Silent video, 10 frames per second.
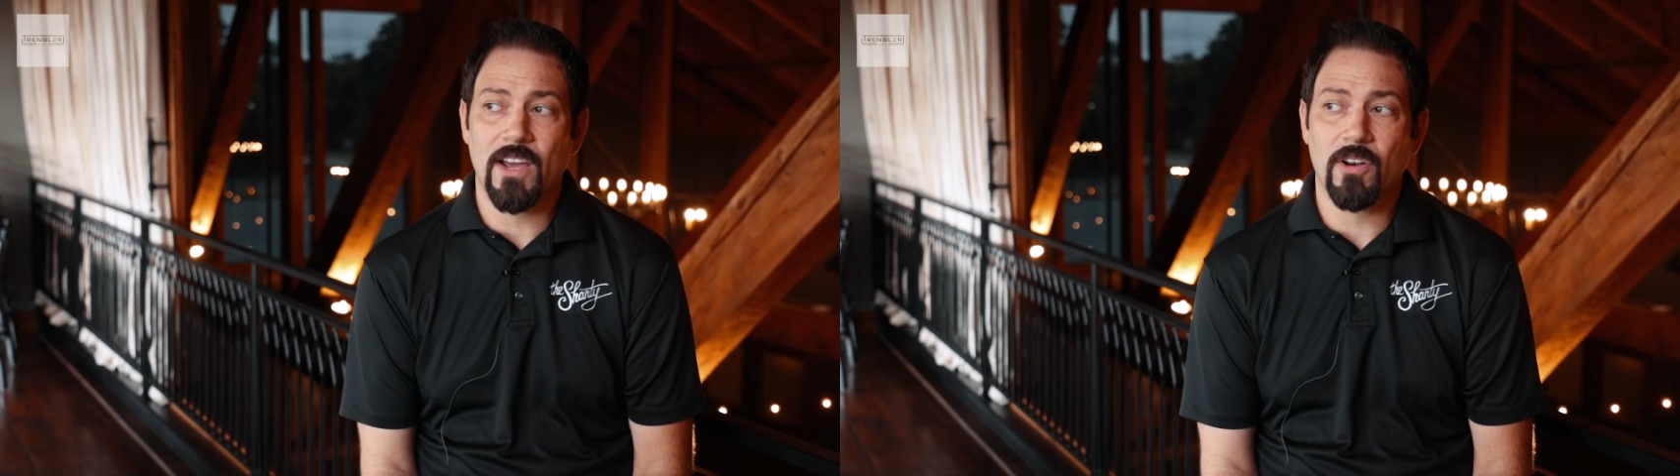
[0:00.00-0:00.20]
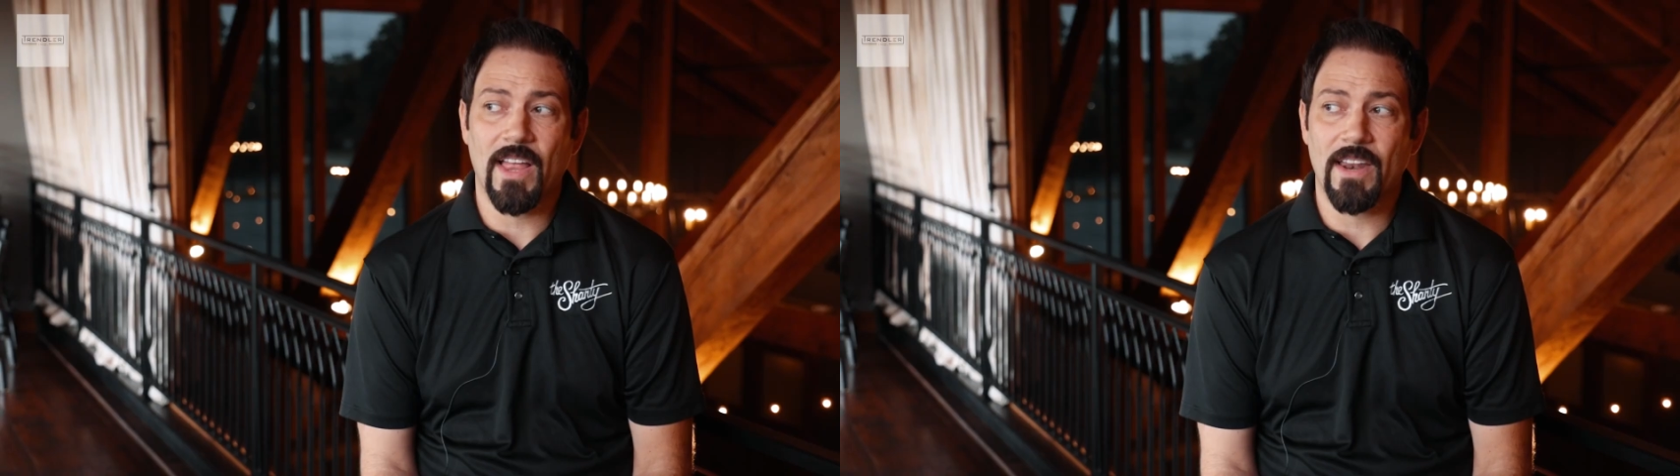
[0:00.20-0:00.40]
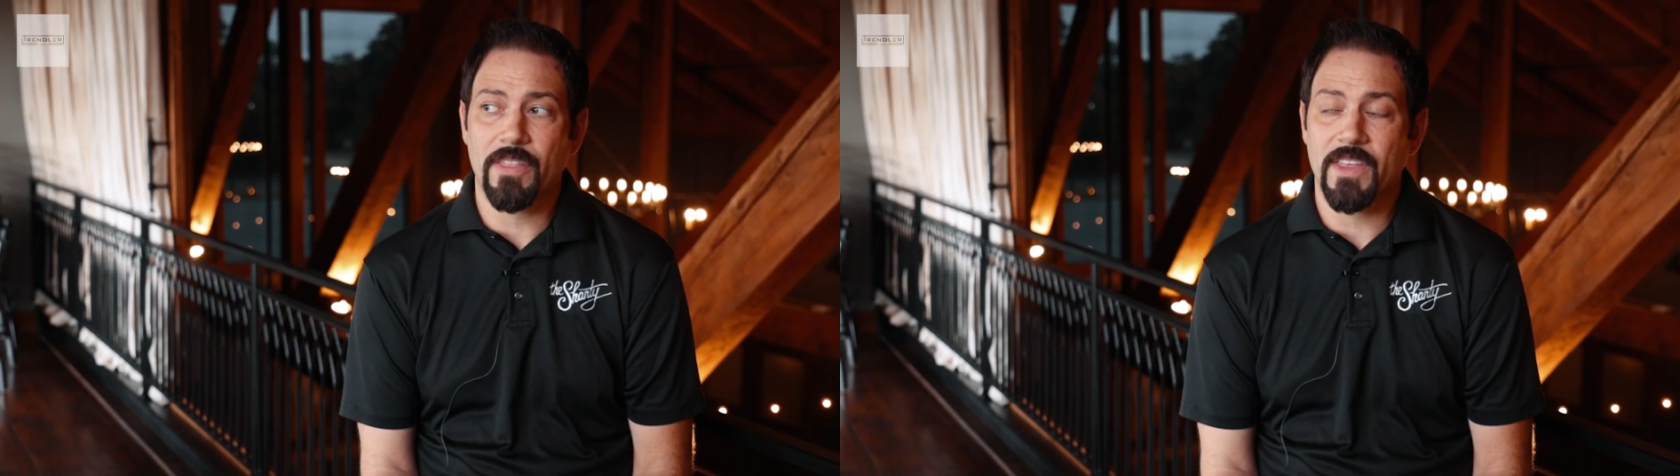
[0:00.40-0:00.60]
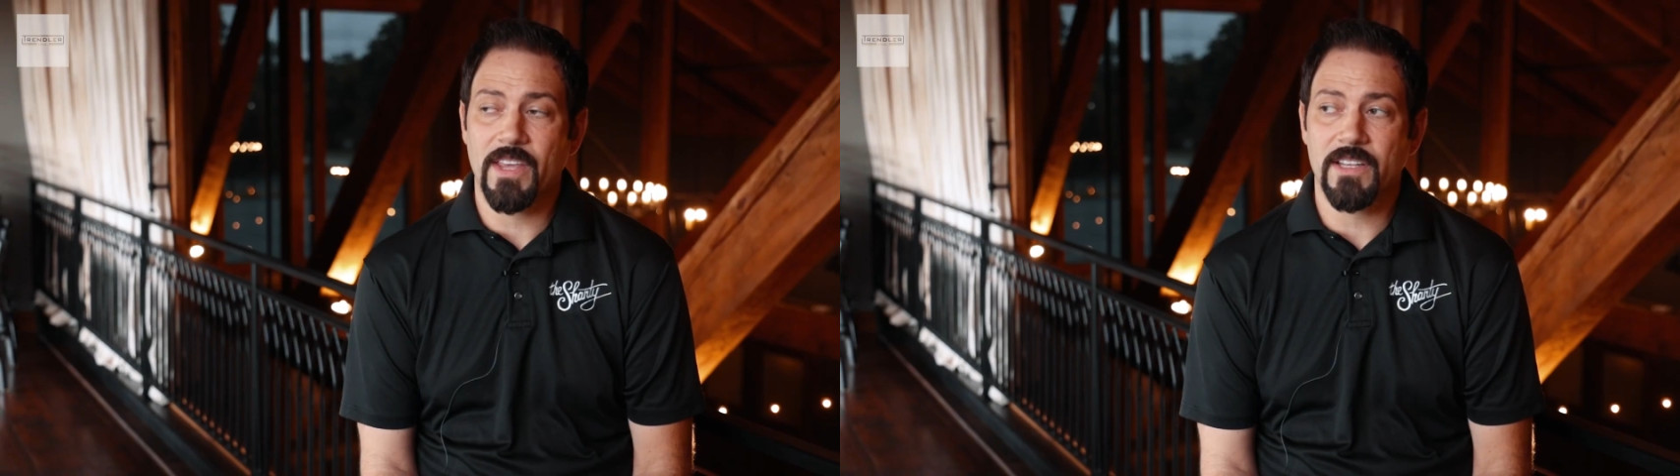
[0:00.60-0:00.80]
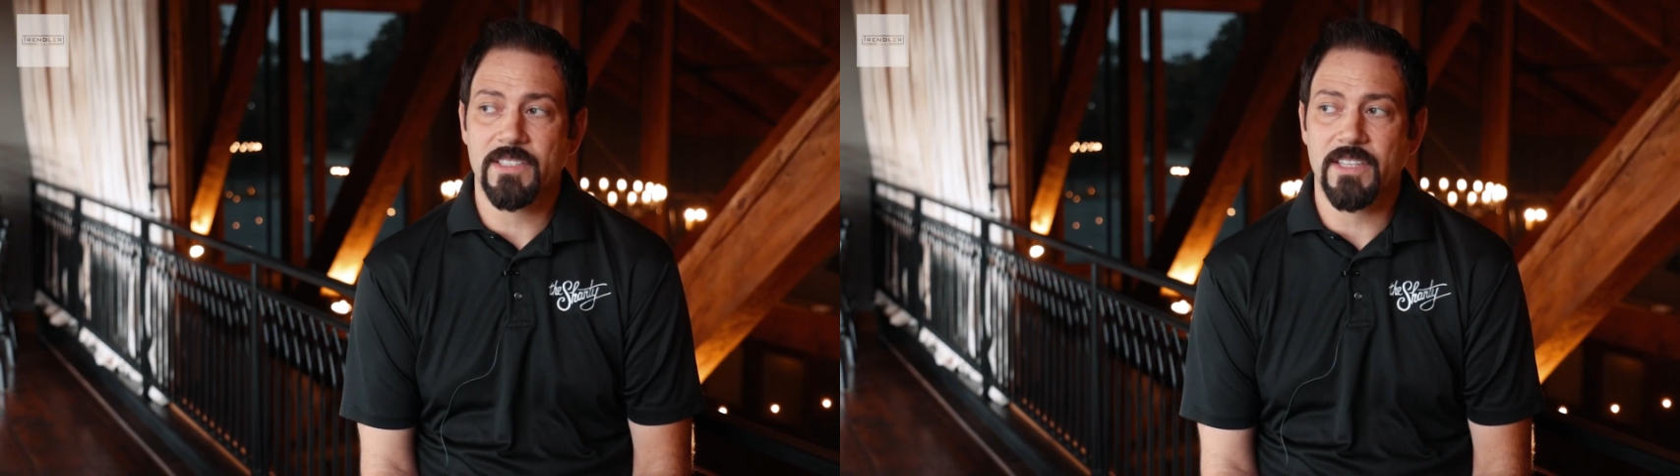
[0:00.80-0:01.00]
out a lot of
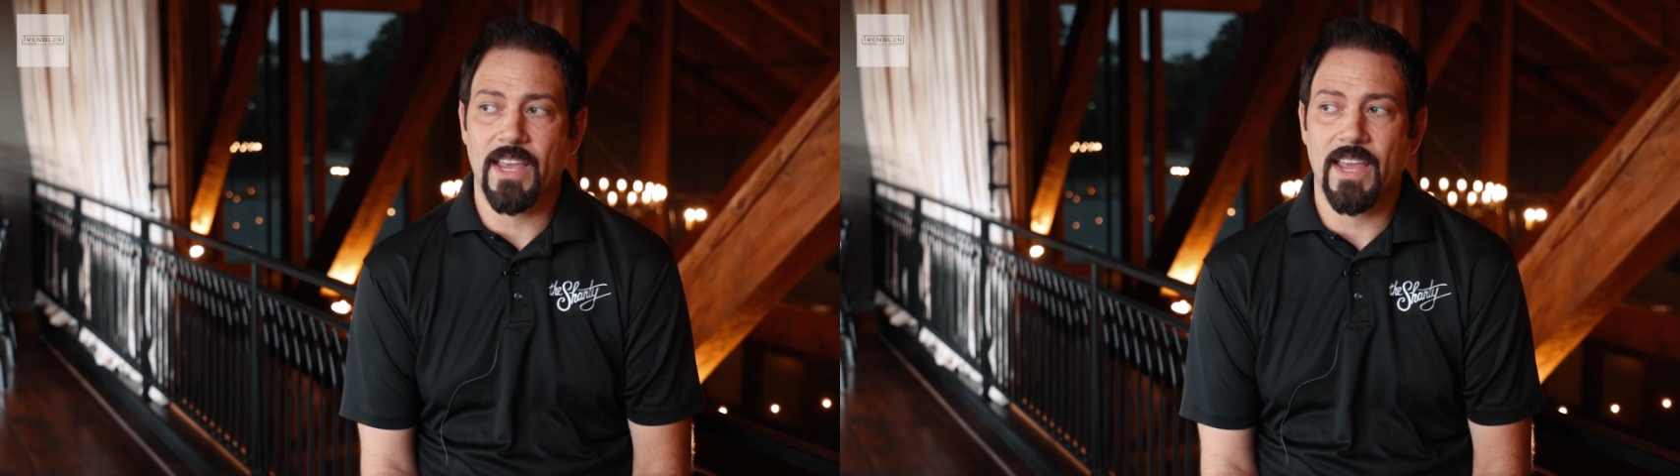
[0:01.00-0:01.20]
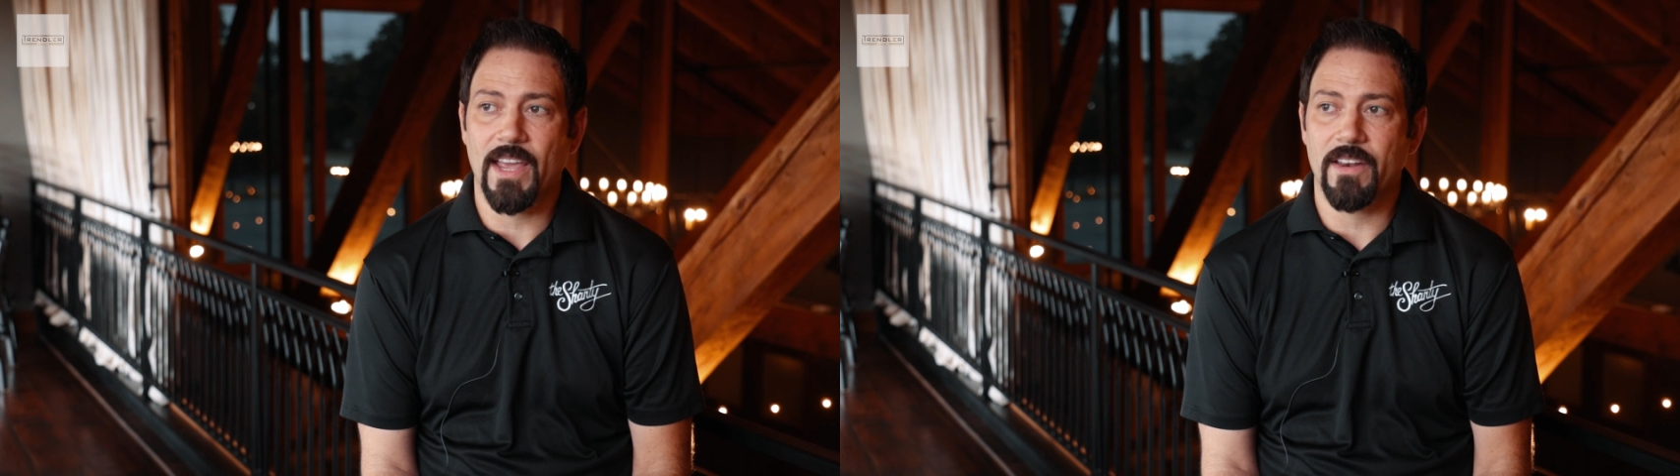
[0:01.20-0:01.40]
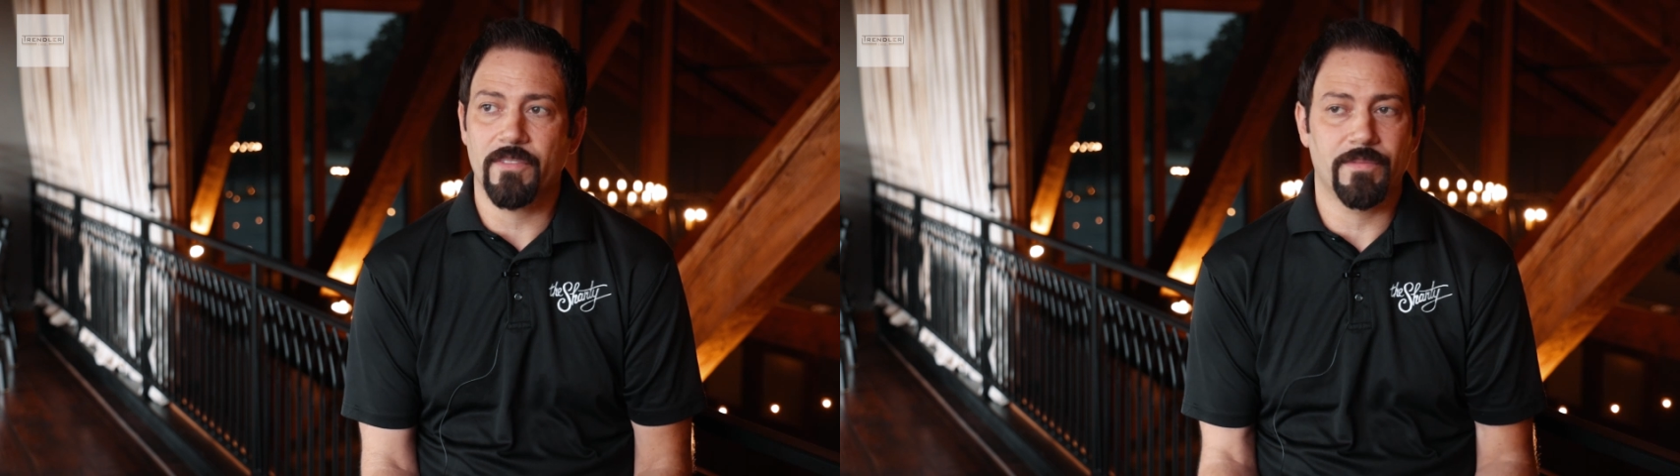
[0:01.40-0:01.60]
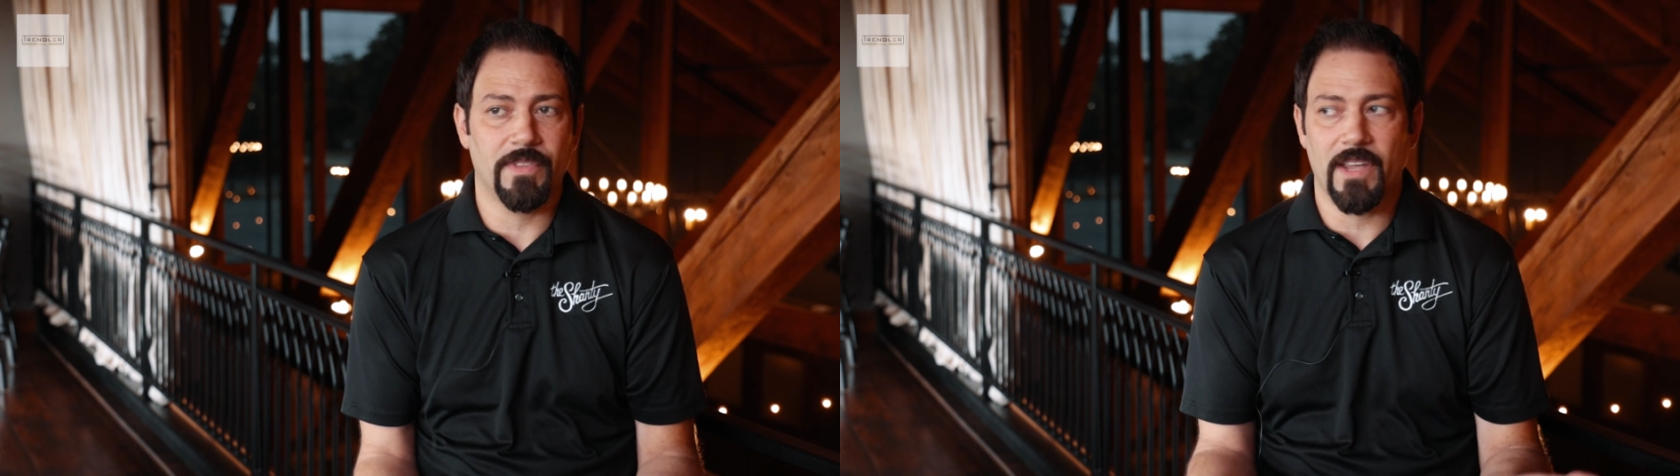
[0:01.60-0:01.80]
things, and